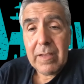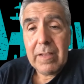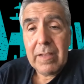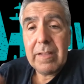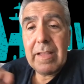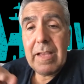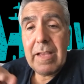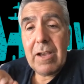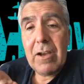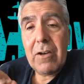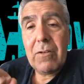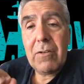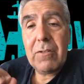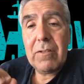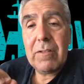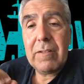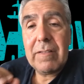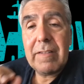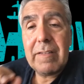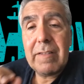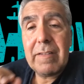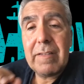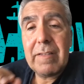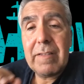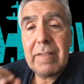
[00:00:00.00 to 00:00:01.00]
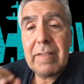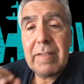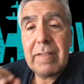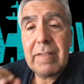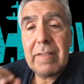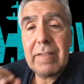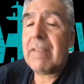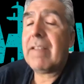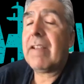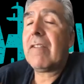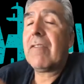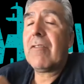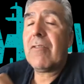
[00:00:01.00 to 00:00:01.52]
Now, technique
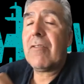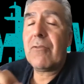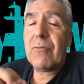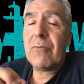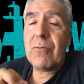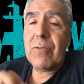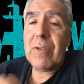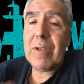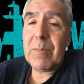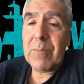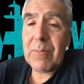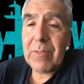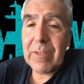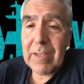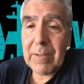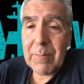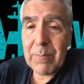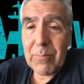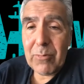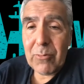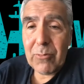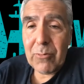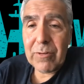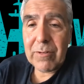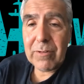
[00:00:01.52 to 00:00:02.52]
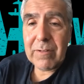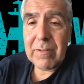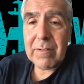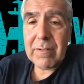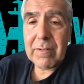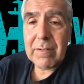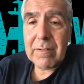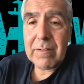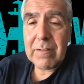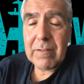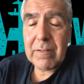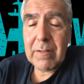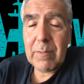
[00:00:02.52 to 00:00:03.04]
is extremely important.
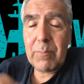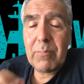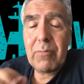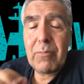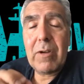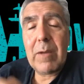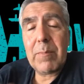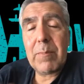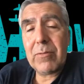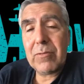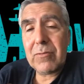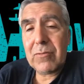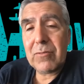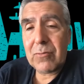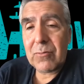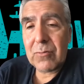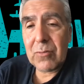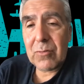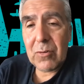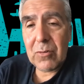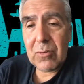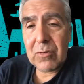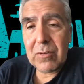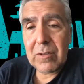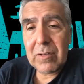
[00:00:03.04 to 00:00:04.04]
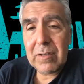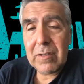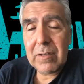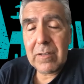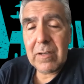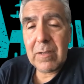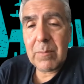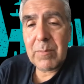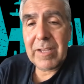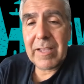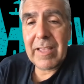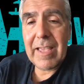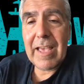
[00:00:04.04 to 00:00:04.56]
The proper stroke
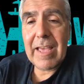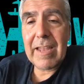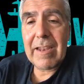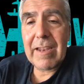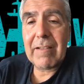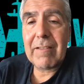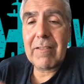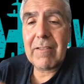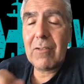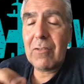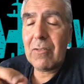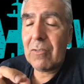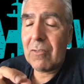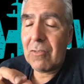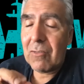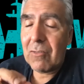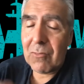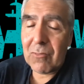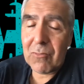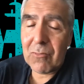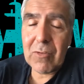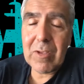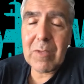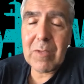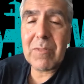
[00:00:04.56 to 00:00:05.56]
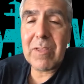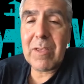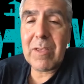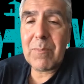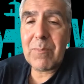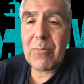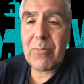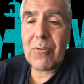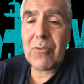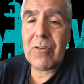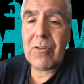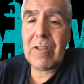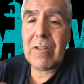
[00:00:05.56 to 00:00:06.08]
mechanics are extremely
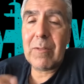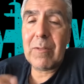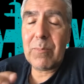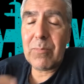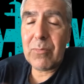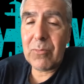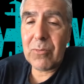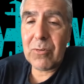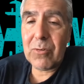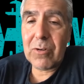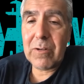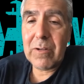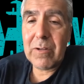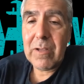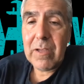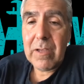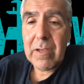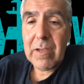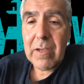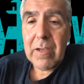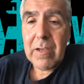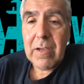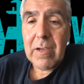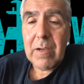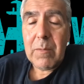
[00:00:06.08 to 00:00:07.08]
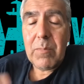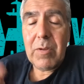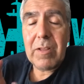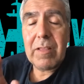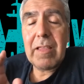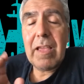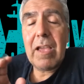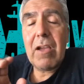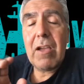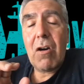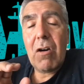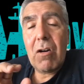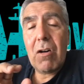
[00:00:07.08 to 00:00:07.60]
important in the pool, but
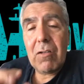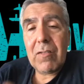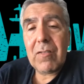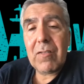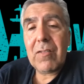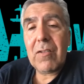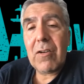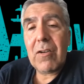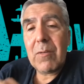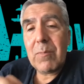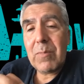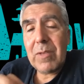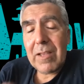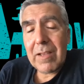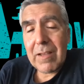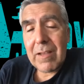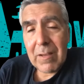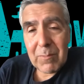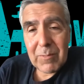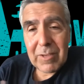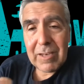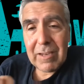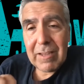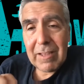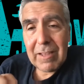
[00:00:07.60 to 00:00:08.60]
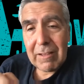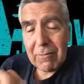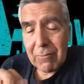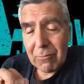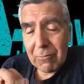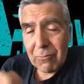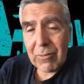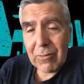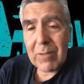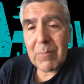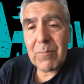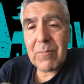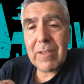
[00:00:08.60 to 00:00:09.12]
they also are becoming
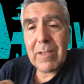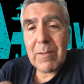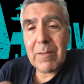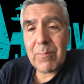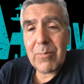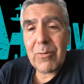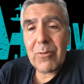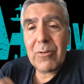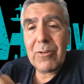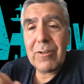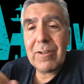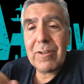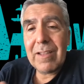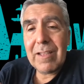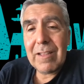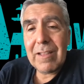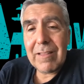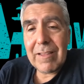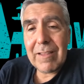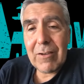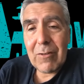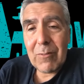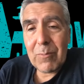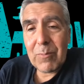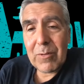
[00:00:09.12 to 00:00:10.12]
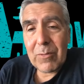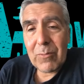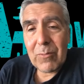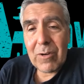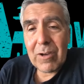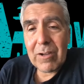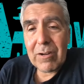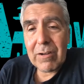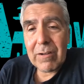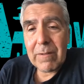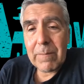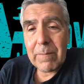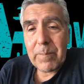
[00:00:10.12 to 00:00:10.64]
extremely important in the open
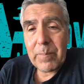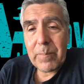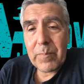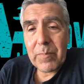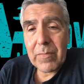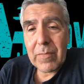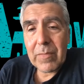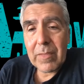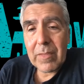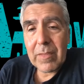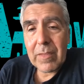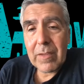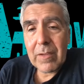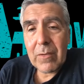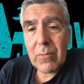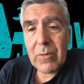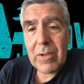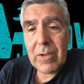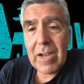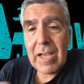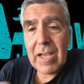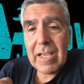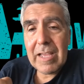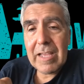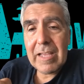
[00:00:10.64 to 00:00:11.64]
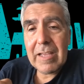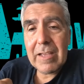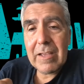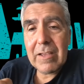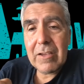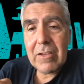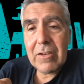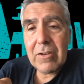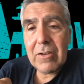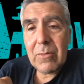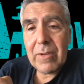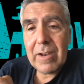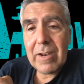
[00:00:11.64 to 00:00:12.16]
water. When I,
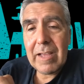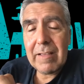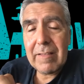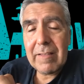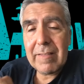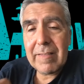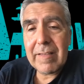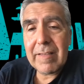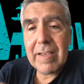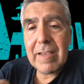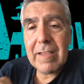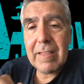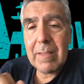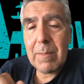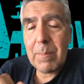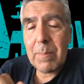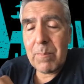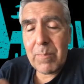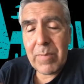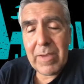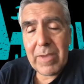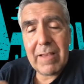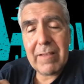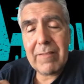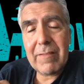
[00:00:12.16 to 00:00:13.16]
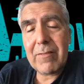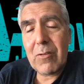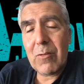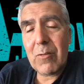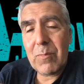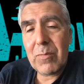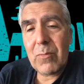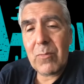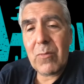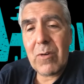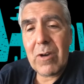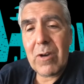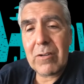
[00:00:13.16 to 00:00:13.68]
you know, when I see the best
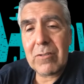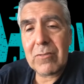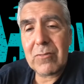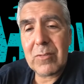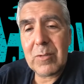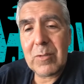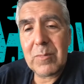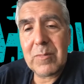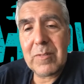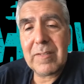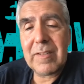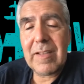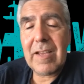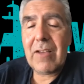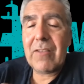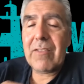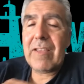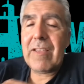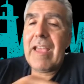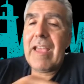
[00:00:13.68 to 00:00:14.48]
open water swimmers now, they